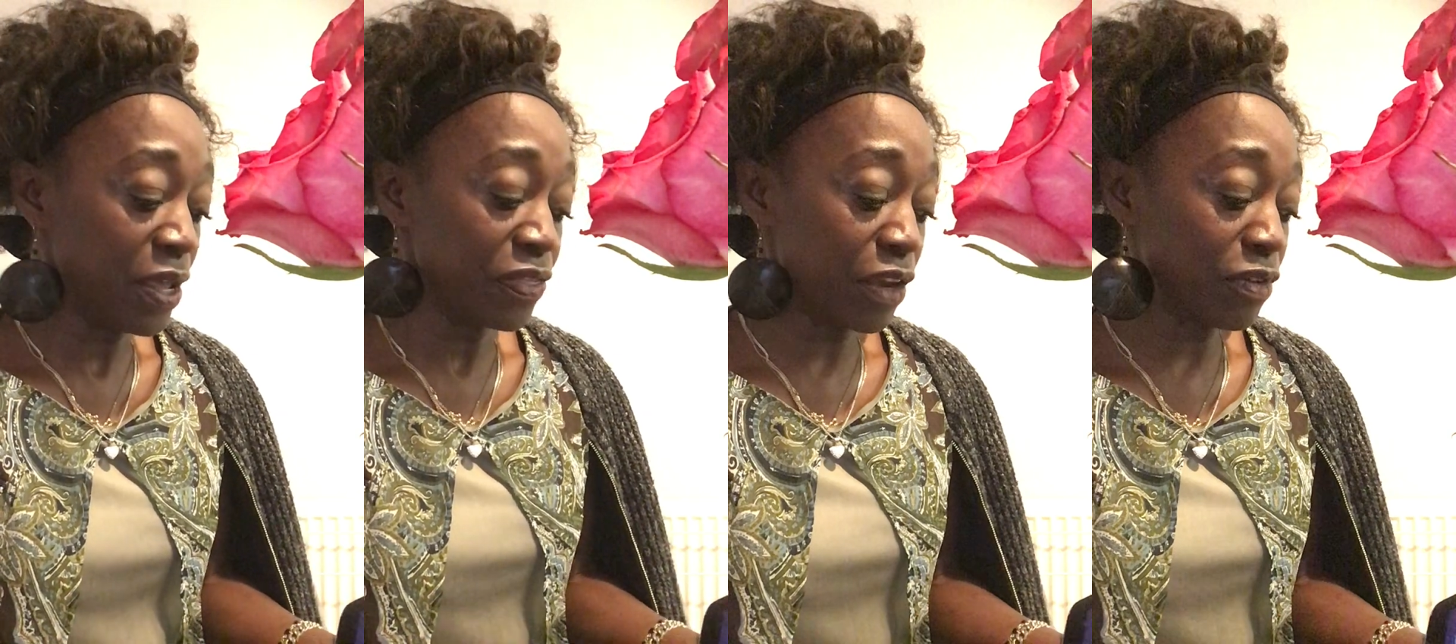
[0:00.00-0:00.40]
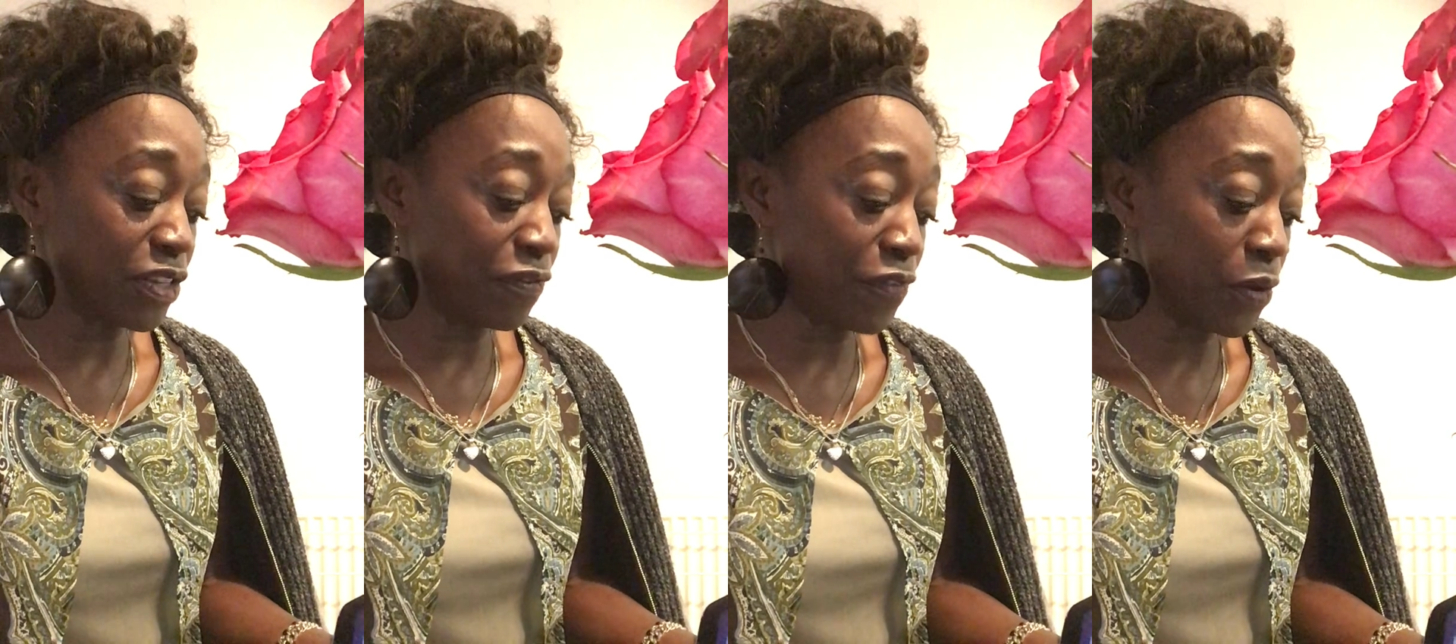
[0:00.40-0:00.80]
There is a
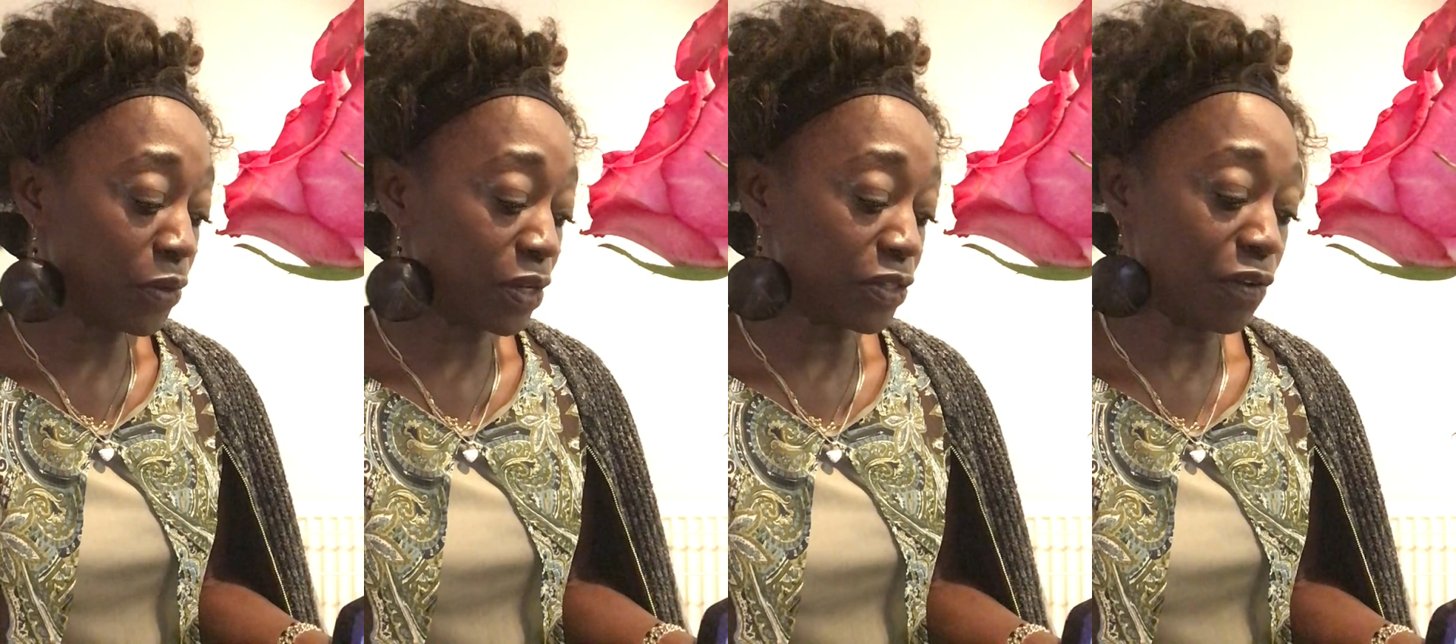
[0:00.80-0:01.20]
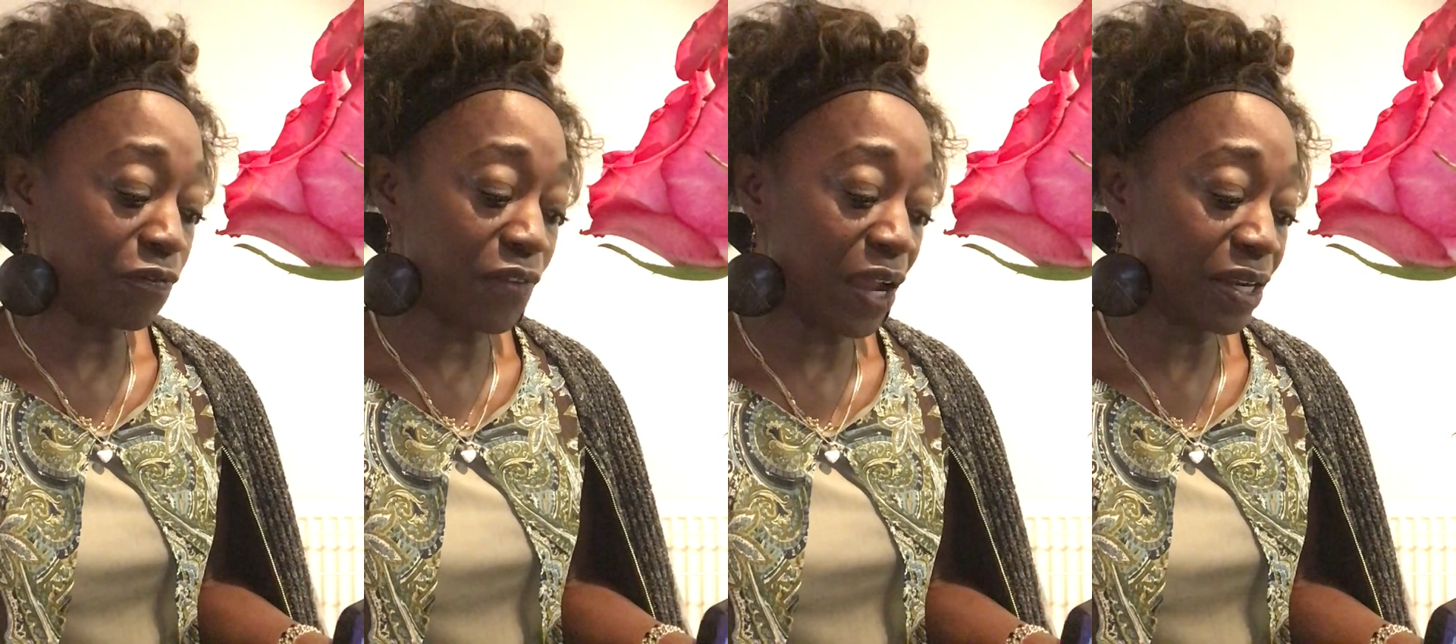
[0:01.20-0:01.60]
focus on
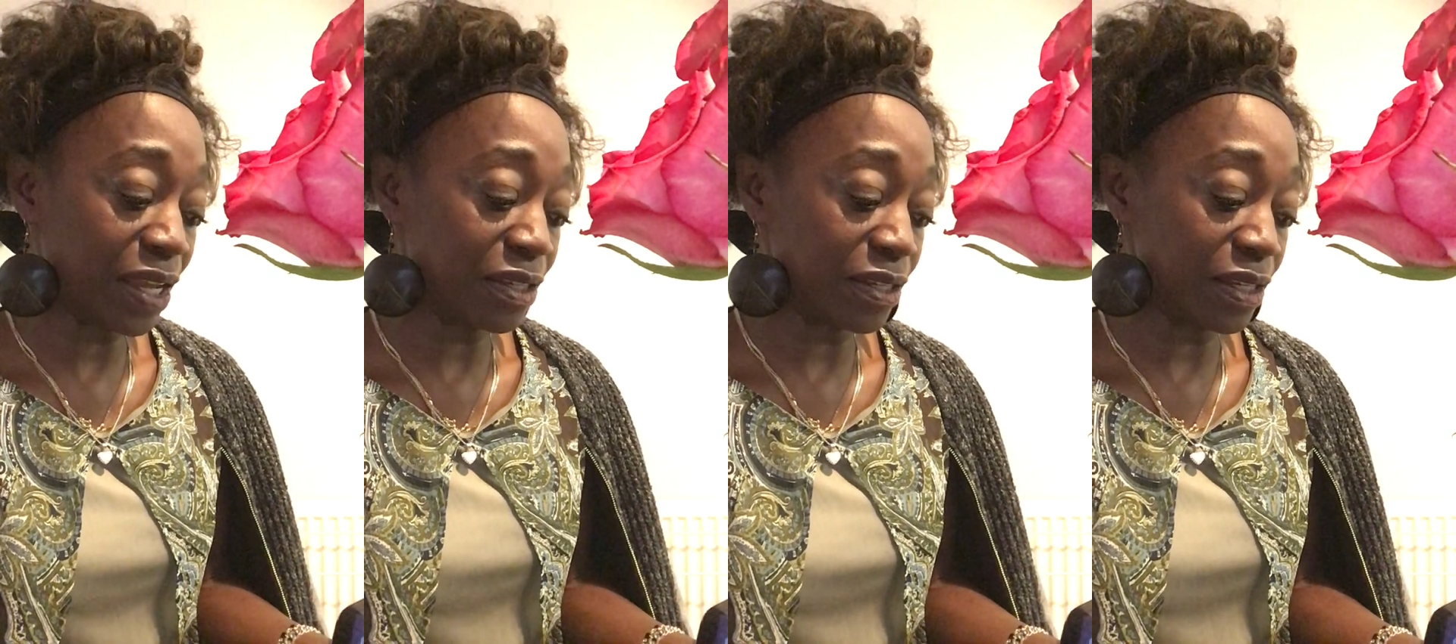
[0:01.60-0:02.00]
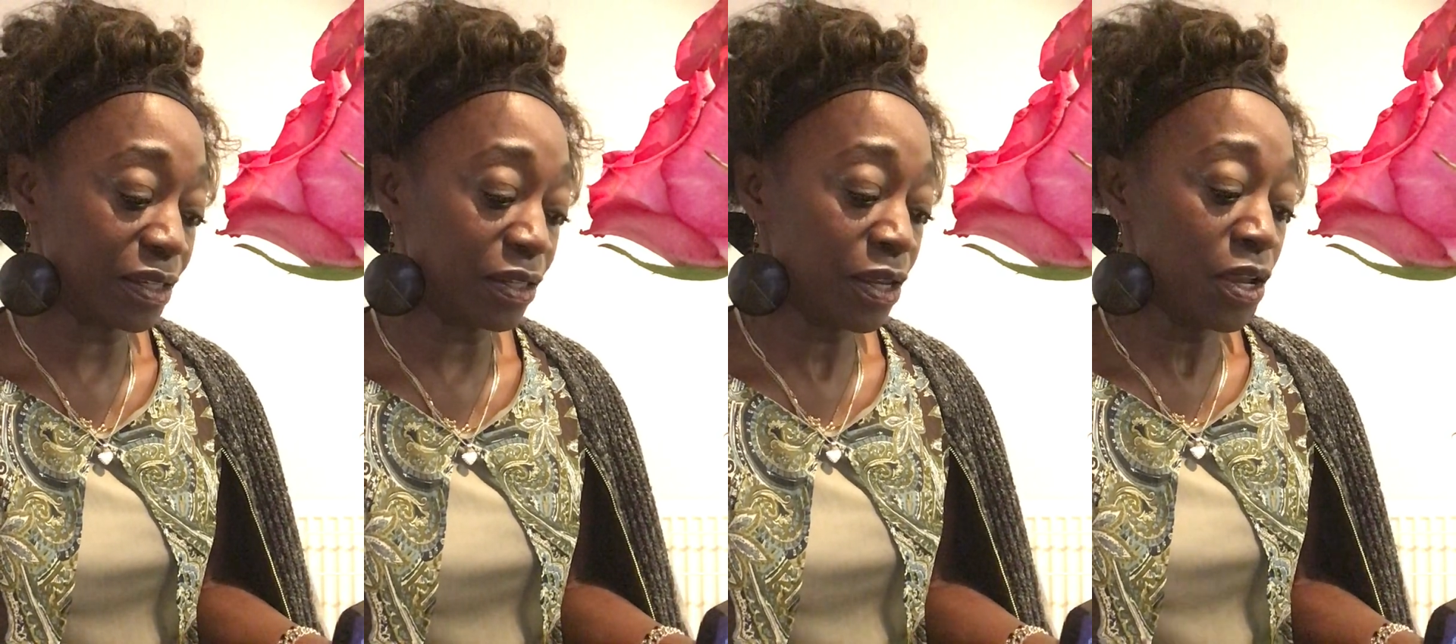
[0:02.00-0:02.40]
finances.